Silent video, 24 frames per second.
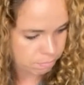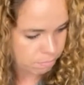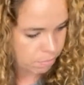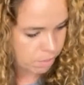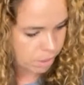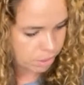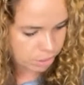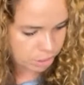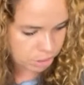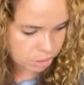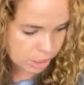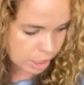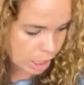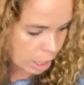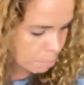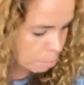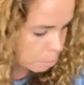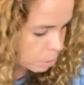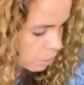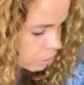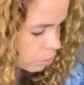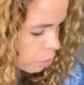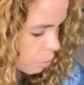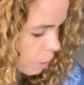There's a couple
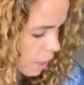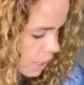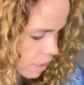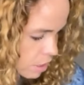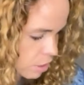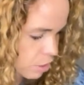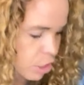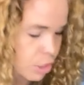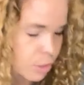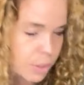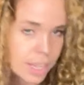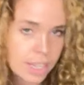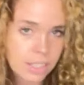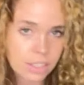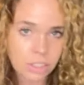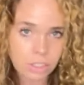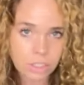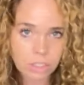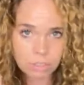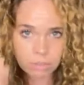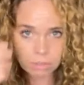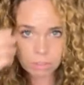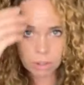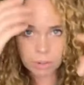different ways to do
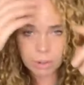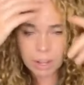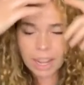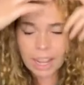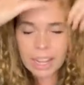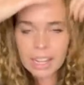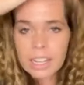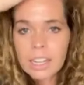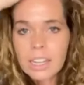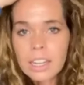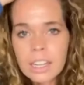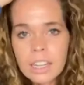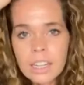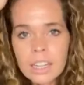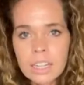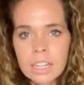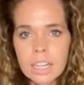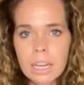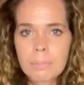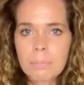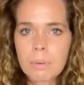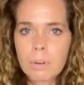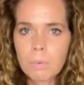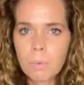this, okay?
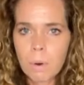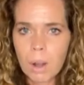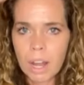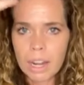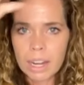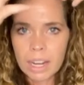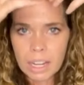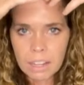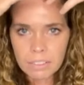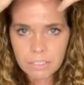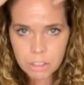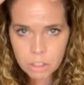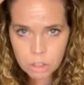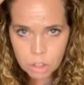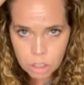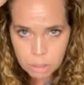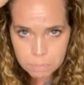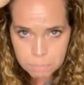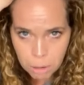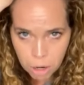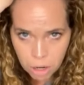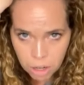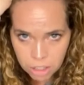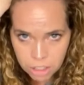Number one, if you just
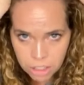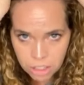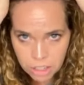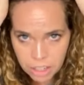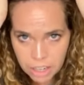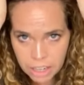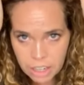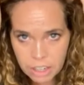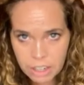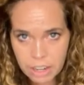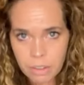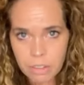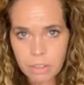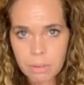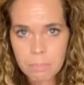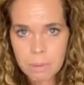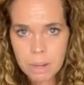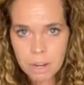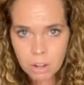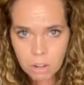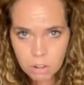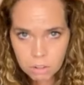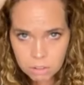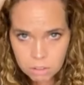part your hair down the
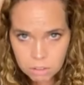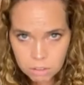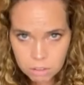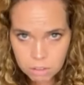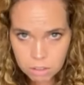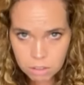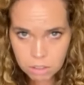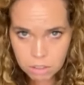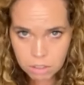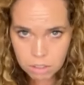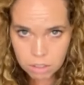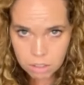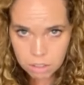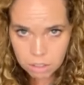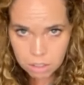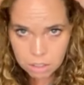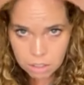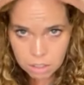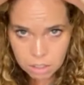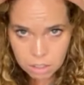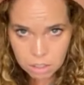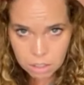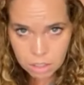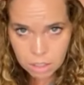middle,
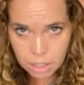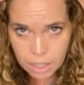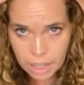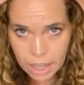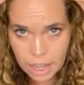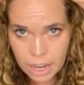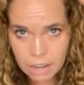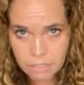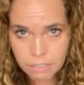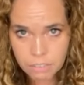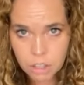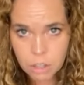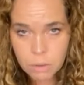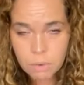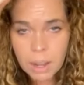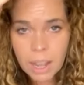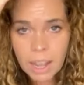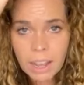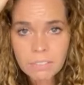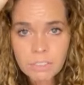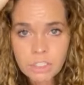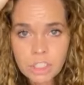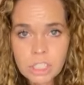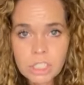and if you
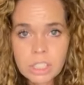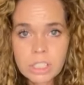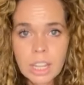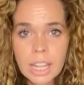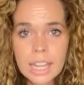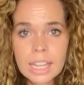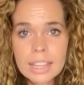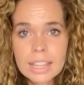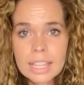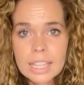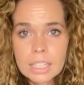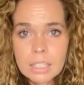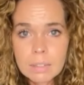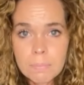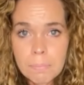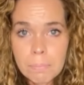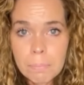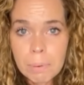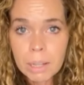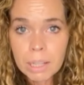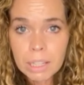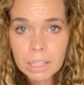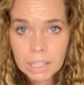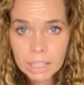have just like this
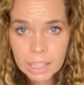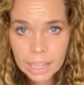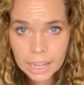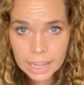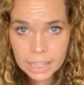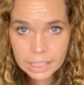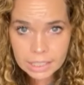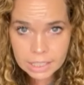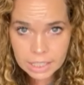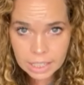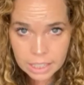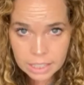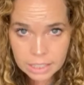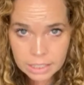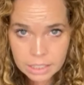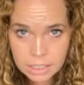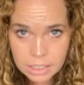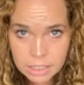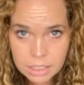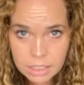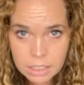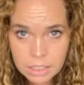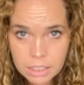blatant